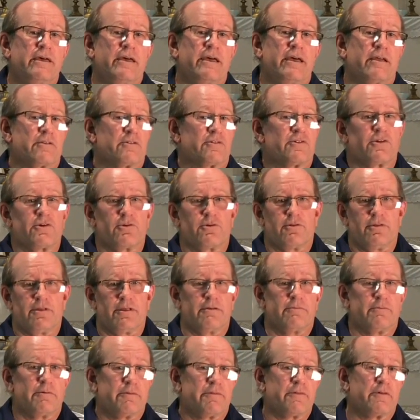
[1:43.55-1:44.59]
And
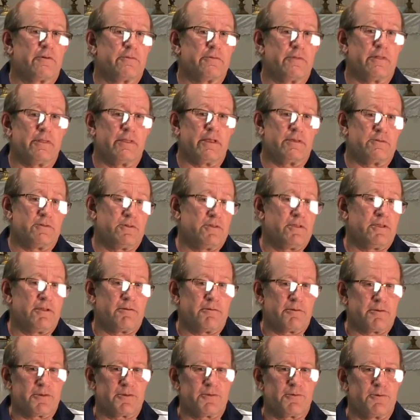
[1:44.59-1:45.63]
certainly we've heard the
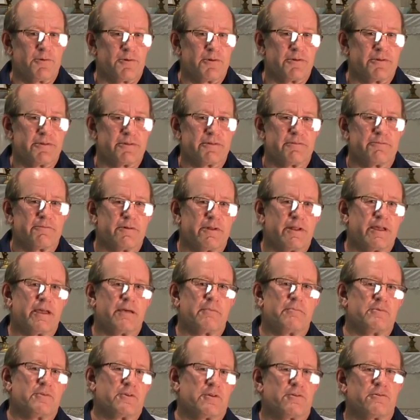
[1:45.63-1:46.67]
legendary stories of what
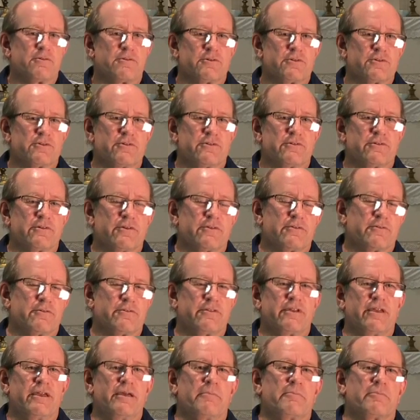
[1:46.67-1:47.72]
happened to Christians under
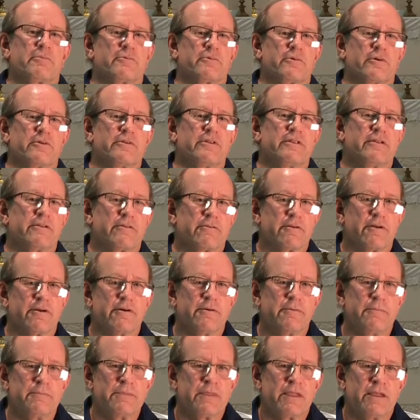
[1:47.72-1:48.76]
the Emperor
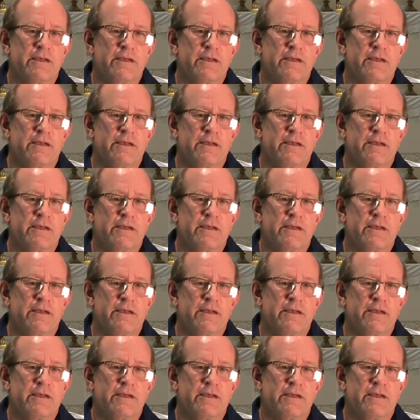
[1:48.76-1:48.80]
Nero.